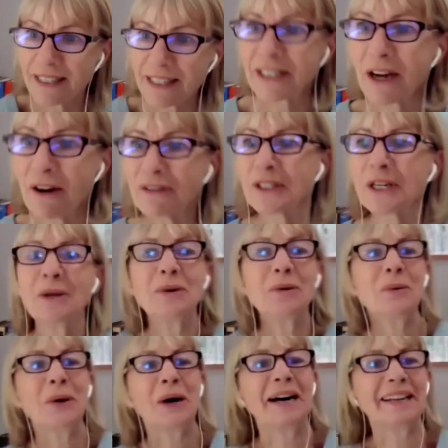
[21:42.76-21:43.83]
discovered who
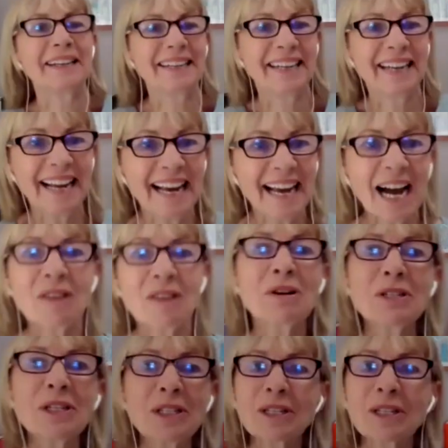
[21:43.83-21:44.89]
won. And
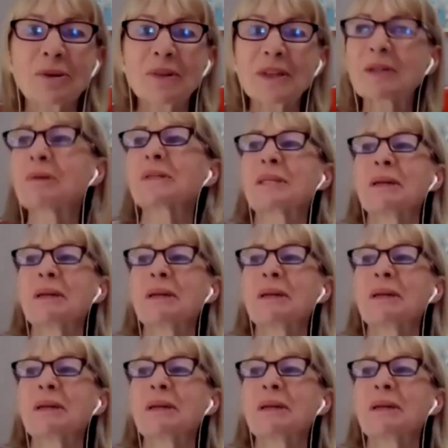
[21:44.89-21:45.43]
Rosie just thought this was